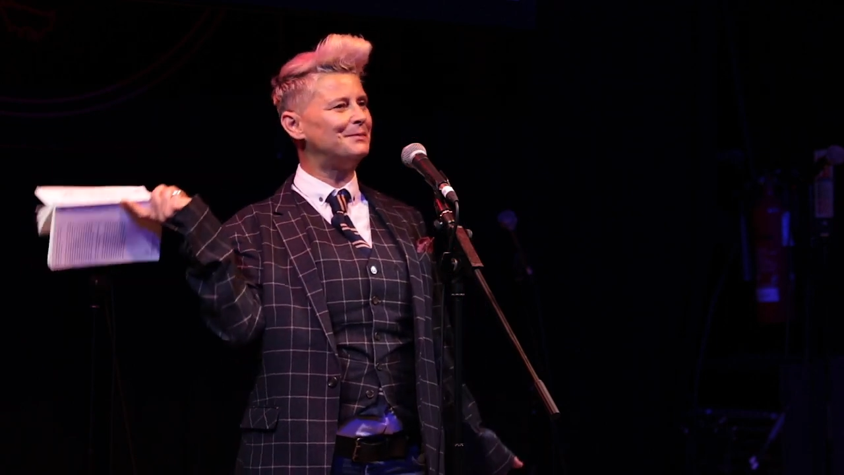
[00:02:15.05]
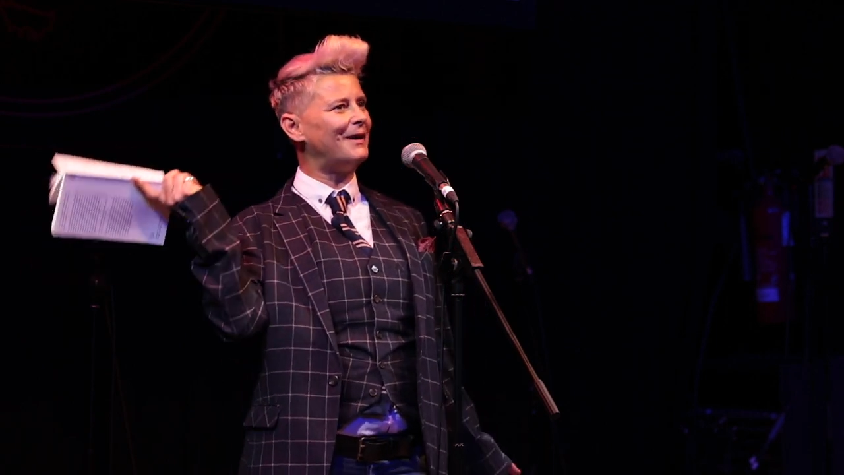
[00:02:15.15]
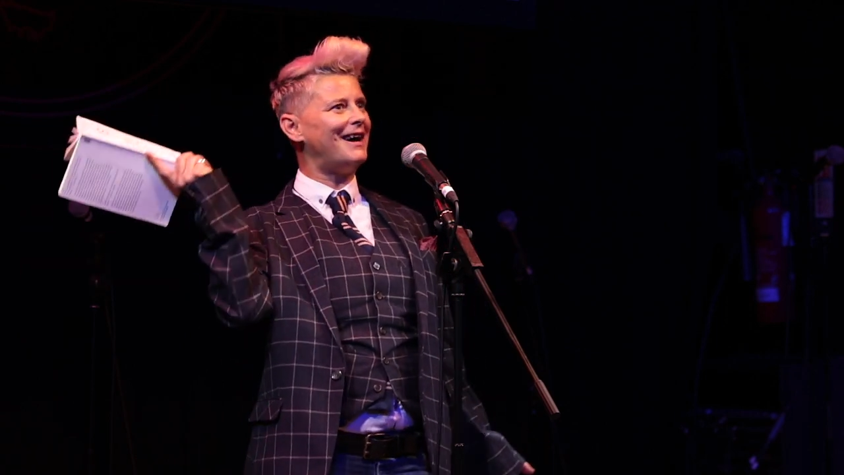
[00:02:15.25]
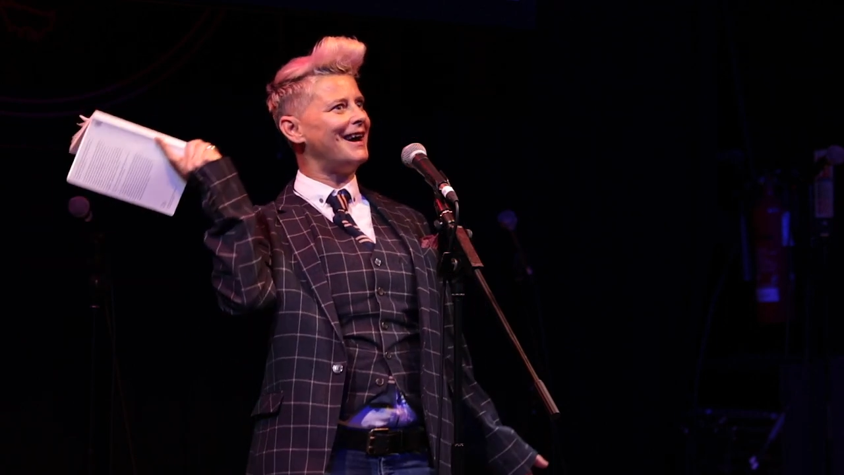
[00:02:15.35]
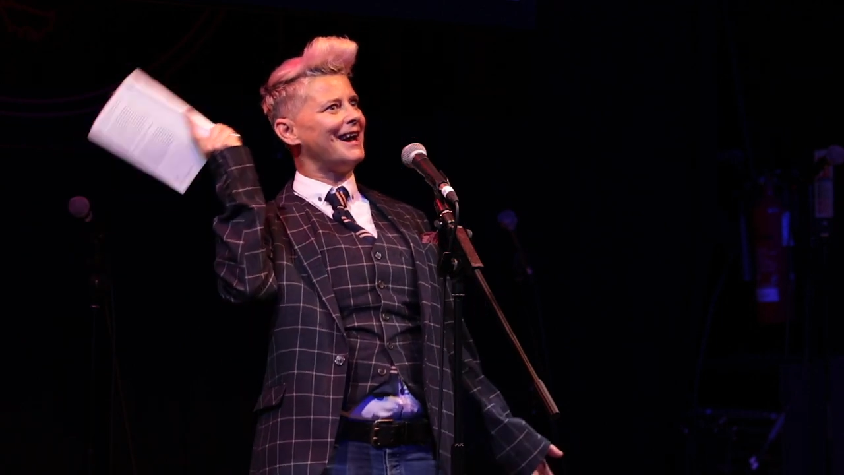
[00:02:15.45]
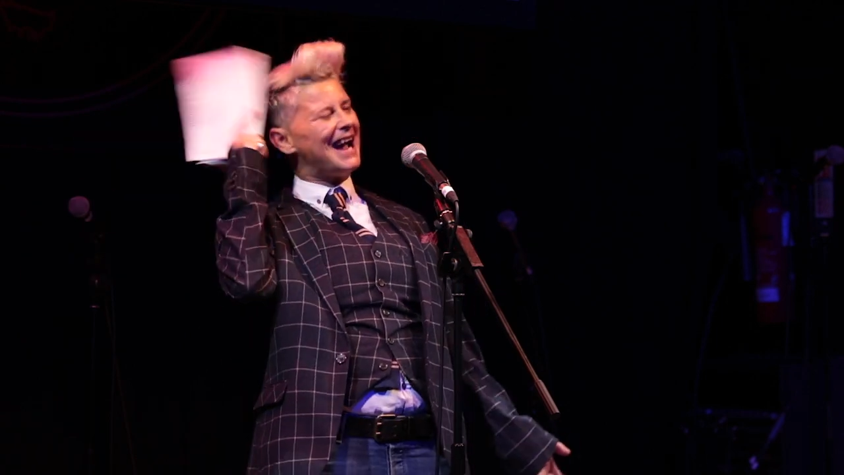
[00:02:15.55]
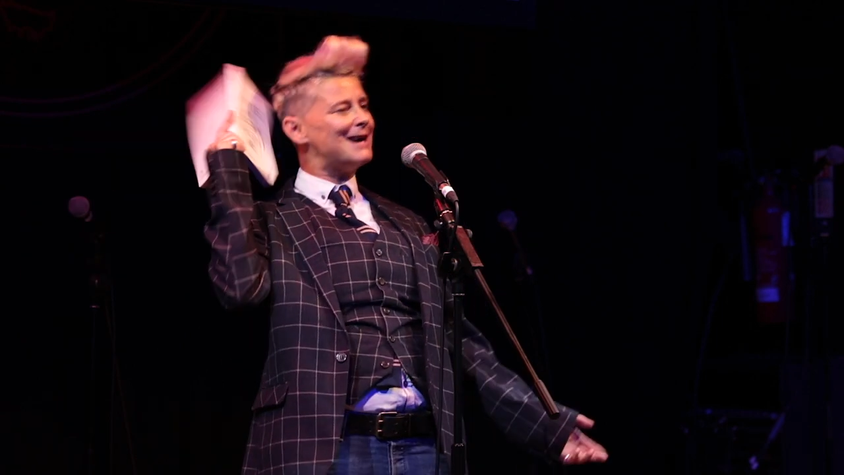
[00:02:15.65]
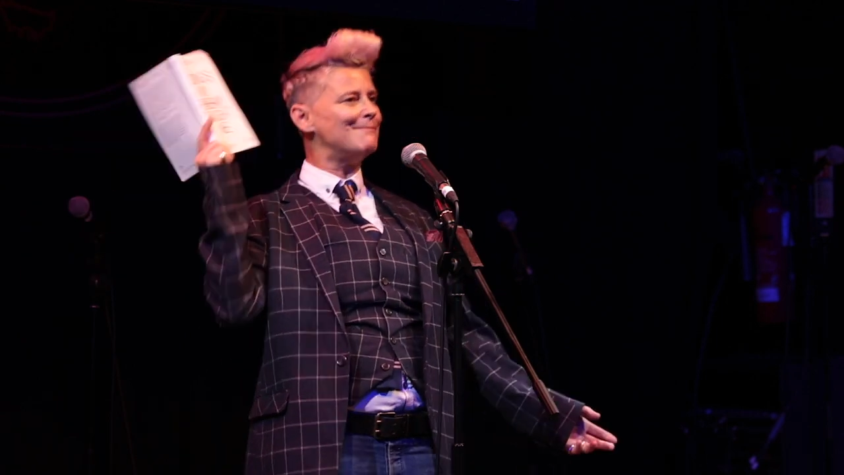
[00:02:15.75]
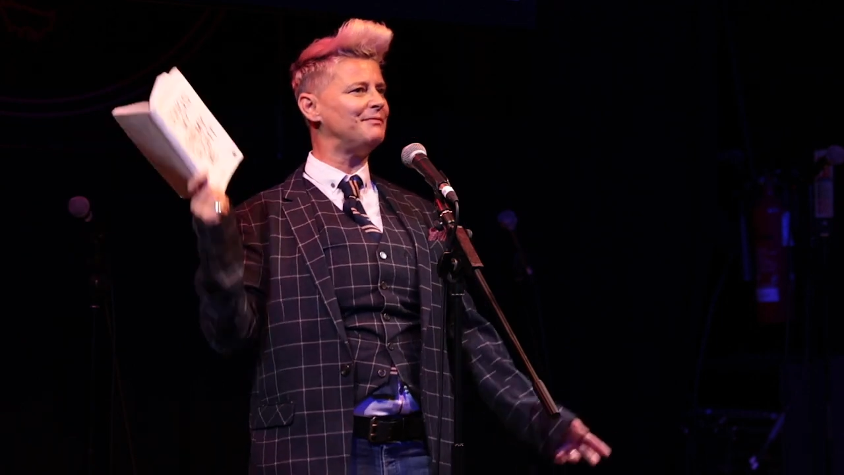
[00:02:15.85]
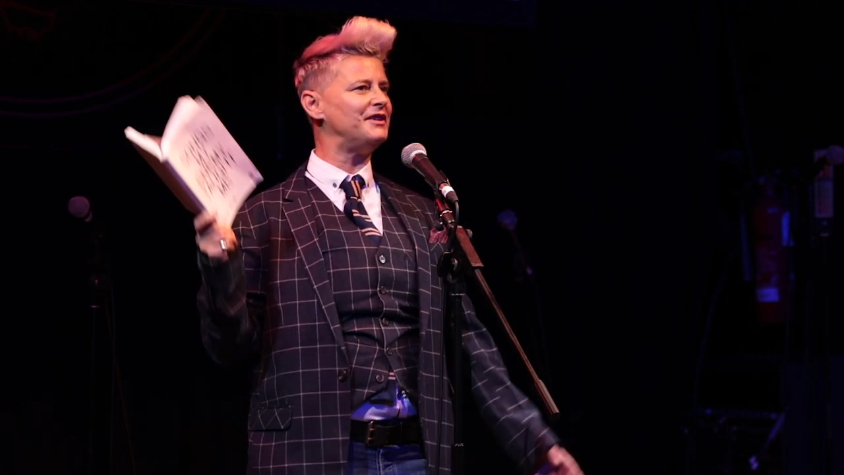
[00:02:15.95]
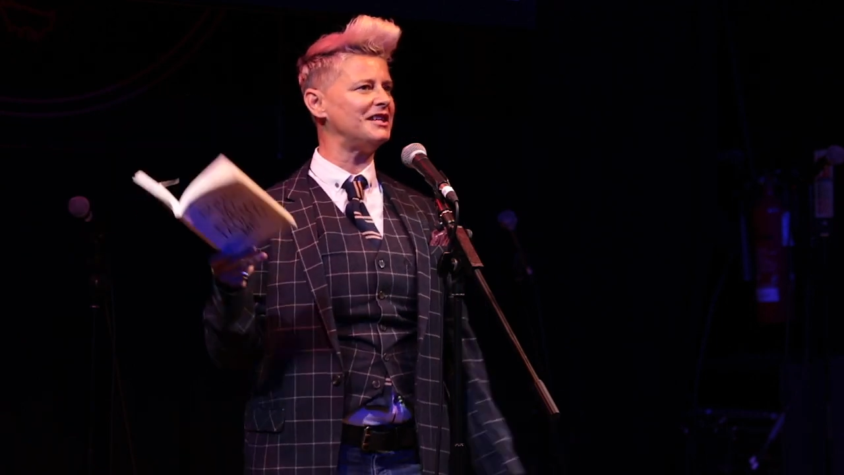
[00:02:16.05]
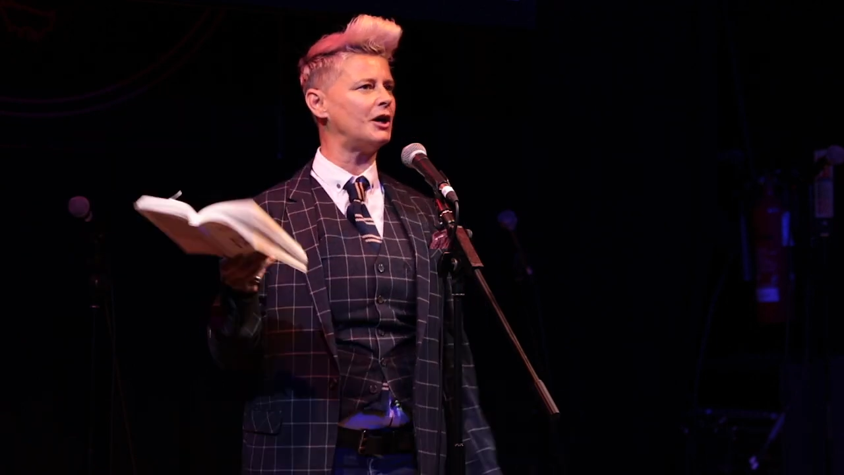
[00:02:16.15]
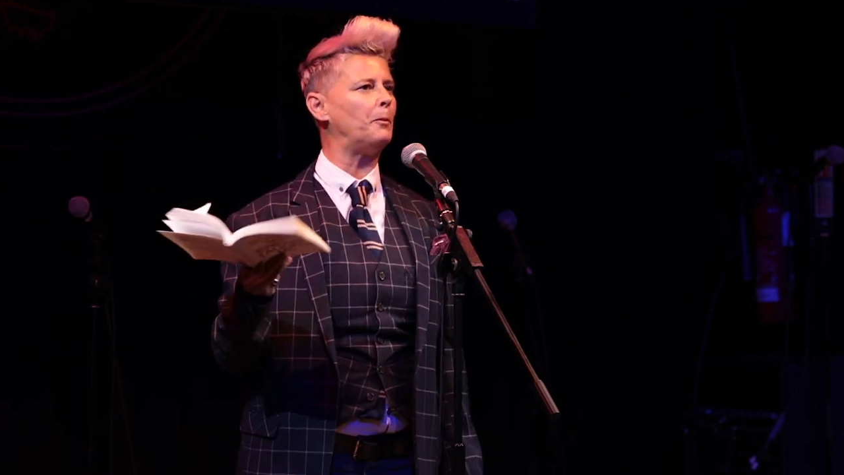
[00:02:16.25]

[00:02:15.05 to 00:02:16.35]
but I am the